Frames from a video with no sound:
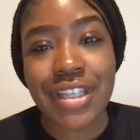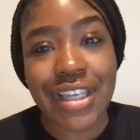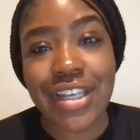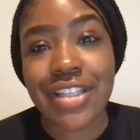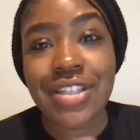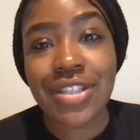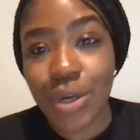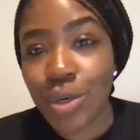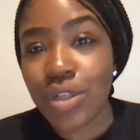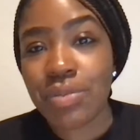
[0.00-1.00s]
to get it
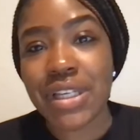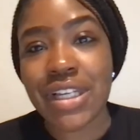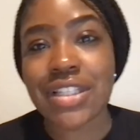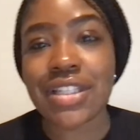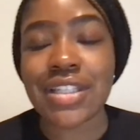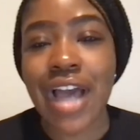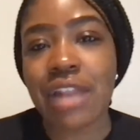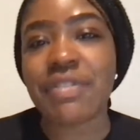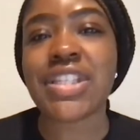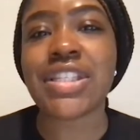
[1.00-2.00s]
sold because it's kind
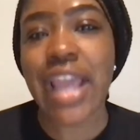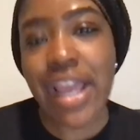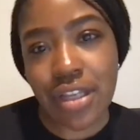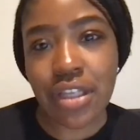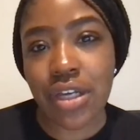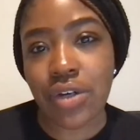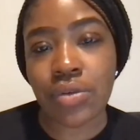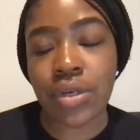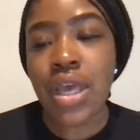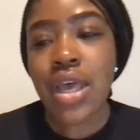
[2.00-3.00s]
of a
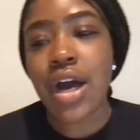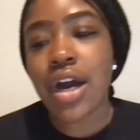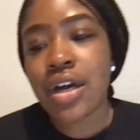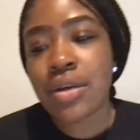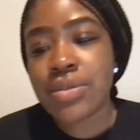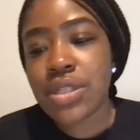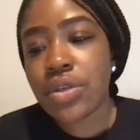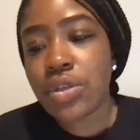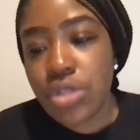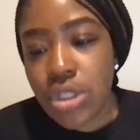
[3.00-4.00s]
standalone. Um, so
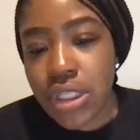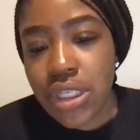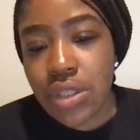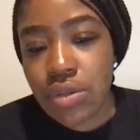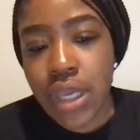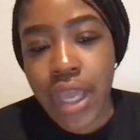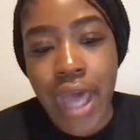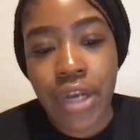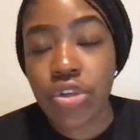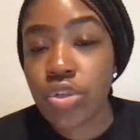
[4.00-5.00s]
usually you can
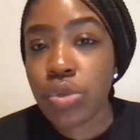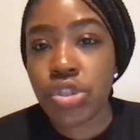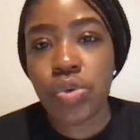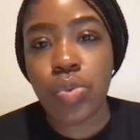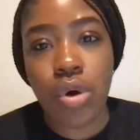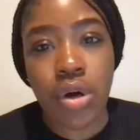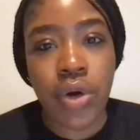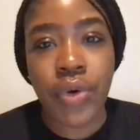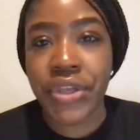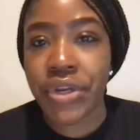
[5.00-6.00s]
kind of do what you want
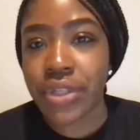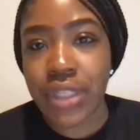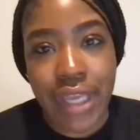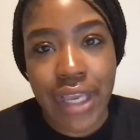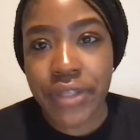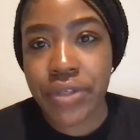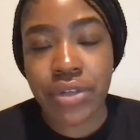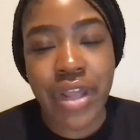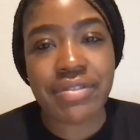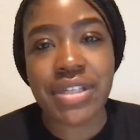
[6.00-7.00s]
on your land. You
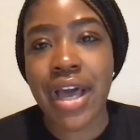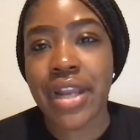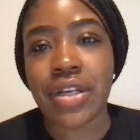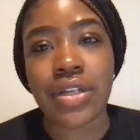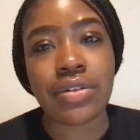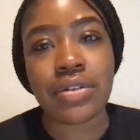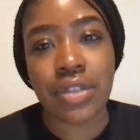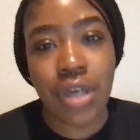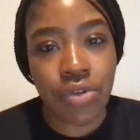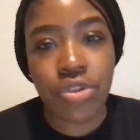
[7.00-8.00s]
don't have to kind of
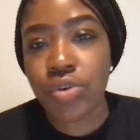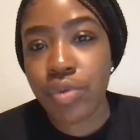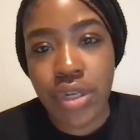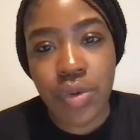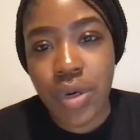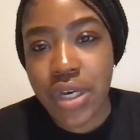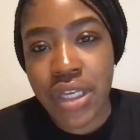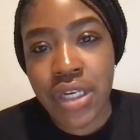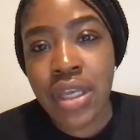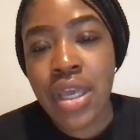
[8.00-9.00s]
go through
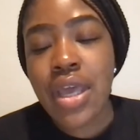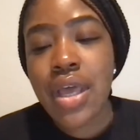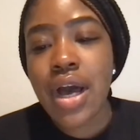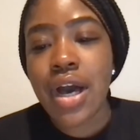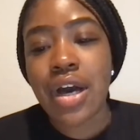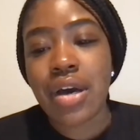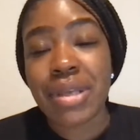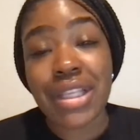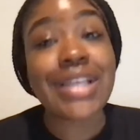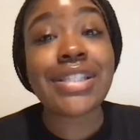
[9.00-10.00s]
anyone um,
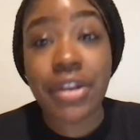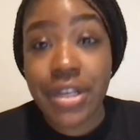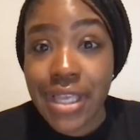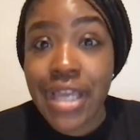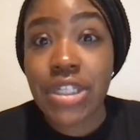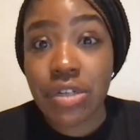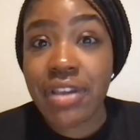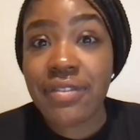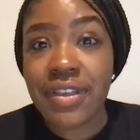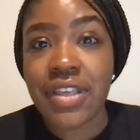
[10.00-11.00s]
unless there is an H O
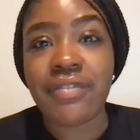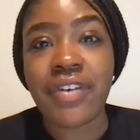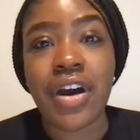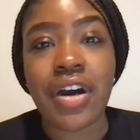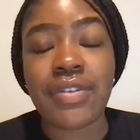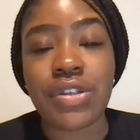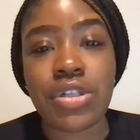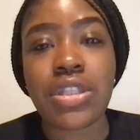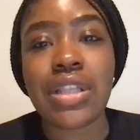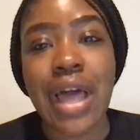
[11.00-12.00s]
A fee involved.
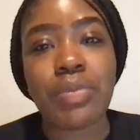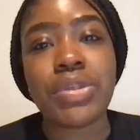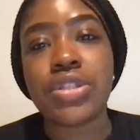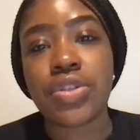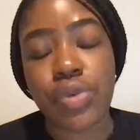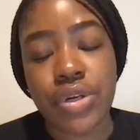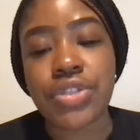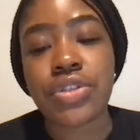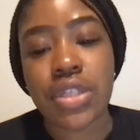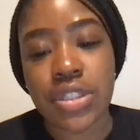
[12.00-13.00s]
Usually like when it's yours,
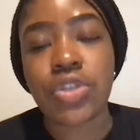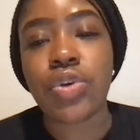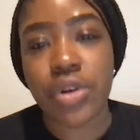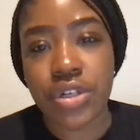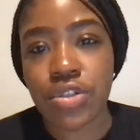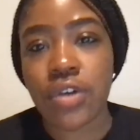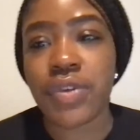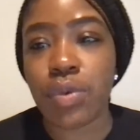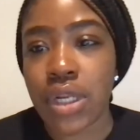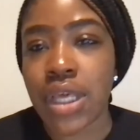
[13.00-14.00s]
it's yours. So if
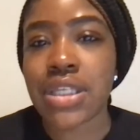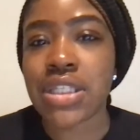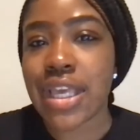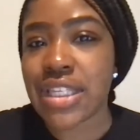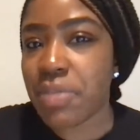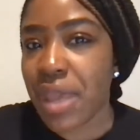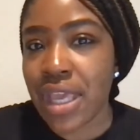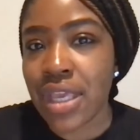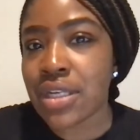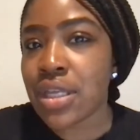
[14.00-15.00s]
you want to ex
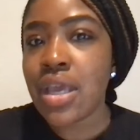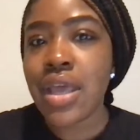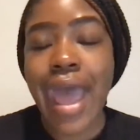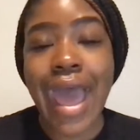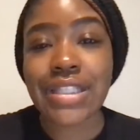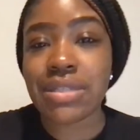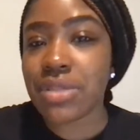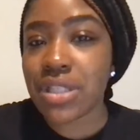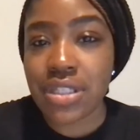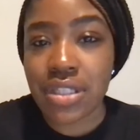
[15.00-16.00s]
expand, add
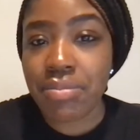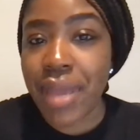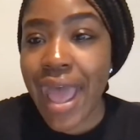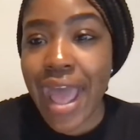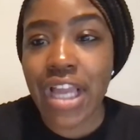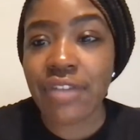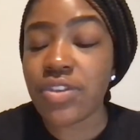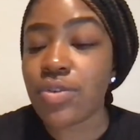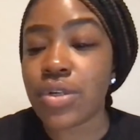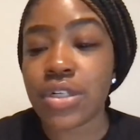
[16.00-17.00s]
something to the back, if
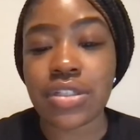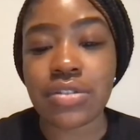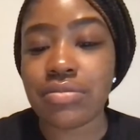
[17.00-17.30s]
you want to